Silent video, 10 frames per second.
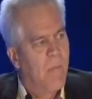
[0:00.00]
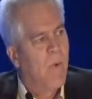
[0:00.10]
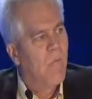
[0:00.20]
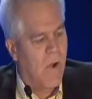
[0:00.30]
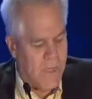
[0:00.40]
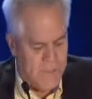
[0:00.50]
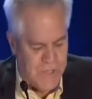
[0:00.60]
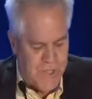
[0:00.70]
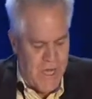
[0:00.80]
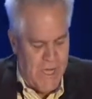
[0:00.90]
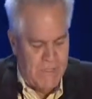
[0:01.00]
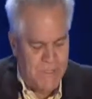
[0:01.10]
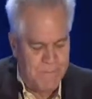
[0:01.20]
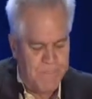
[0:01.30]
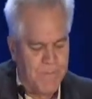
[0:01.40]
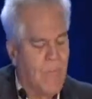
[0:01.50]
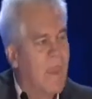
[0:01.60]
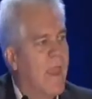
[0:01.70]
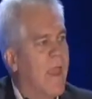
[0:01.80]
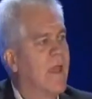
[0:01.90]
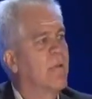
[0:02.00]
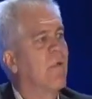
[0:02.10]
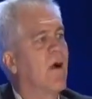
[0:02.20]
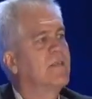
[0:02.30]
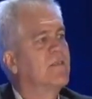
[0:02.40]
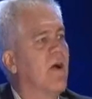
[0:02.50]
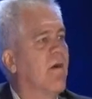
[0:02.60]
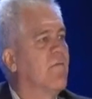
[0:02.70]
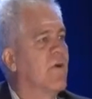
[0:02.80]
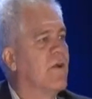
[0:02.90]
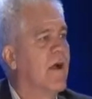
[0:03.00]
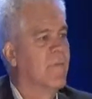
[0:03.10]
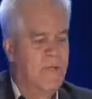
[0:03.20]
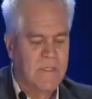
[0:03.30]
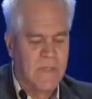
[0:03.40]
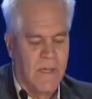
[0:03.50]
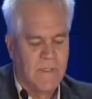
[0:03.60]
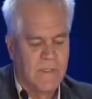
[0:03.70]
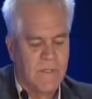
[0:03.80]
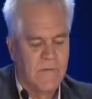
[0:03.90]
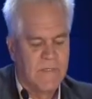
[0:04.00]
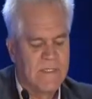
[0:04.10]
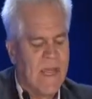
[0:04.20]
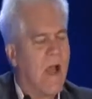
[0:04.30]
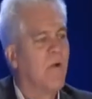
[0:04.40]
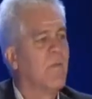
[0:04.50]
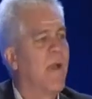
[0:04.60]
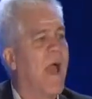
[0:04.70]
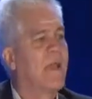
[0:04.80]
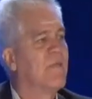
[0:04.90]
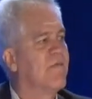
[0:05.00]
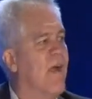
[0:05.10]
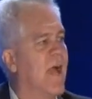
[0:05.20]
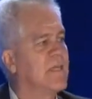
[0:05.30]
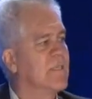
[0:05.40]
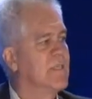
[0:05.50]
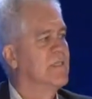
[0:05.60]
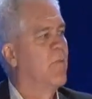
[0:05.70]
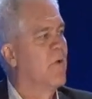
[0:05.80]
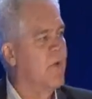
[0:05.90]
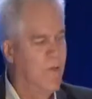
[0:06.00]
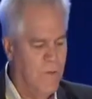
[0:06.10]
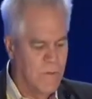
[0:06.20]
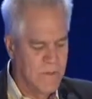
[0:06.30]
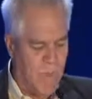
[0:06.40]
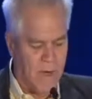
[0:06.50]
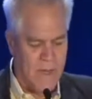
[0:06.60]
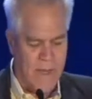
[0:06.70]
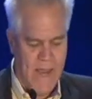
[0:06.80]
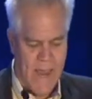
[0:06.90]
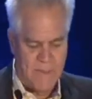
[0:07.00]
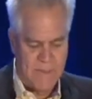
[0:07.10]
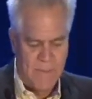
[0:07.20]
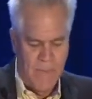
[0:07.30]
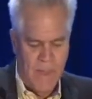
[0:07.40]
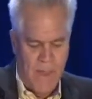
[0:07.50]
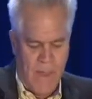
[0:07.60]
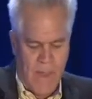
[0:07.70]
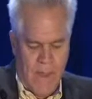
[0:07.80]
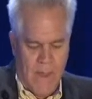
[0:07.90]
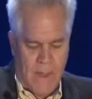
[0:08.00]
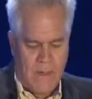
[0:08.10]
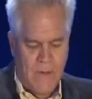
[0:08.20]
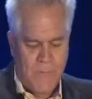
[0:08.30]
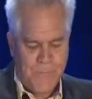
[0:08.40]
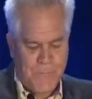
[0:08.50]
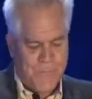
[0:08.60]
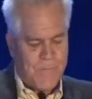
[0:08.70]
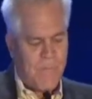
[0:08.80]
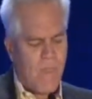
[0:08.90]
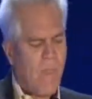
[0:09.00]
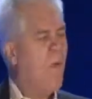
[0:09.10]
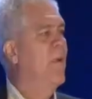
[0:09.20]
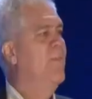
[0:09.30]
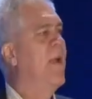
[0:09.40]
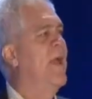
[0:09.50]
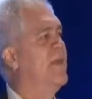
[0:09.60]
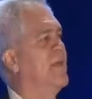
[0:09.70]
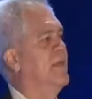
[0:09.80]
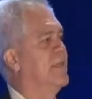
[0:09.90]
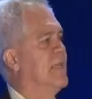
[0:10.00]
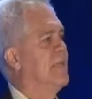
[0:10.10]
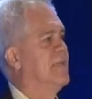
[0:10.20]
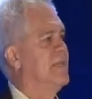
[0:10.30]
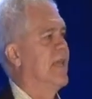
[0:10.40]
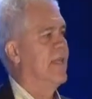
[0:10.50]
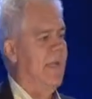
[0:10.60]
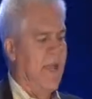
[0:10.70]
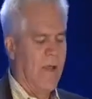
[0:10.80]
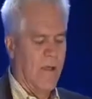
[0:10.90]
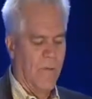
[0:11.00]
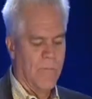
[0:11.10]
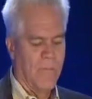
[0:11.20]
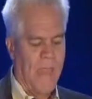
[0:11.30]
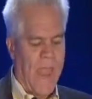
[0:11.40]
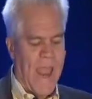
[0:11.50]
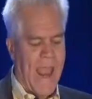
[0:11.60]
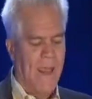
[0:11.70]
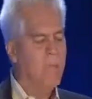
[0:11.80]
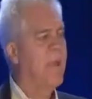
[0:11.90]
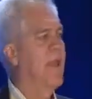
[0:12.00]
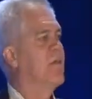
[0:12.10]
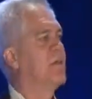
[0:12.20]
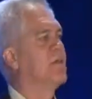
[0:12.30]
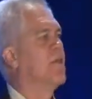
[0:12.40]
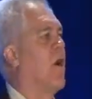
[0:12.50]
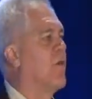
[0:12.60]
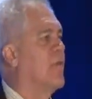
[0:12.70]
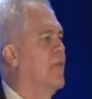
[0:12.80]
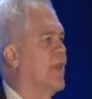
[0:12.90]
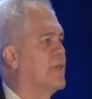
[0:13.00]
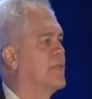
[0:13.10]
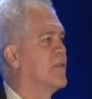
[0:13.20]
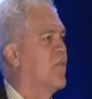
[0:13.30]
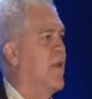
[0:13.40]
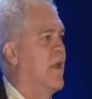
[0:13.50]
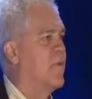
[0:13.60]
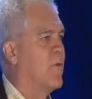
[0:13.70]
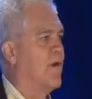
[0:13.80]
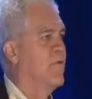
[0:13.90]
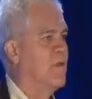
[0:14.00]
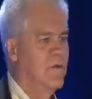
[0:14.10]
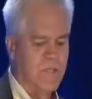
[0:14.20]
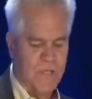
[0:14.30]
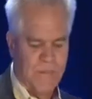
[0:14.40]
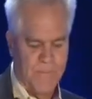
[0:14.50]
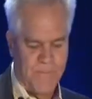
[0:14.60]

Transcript: But markets change. Enterprise software companies like ServiceNow are back in fashion, sporting huge market caps. You know, we make things here in San Diego, and makers are the next great revolution.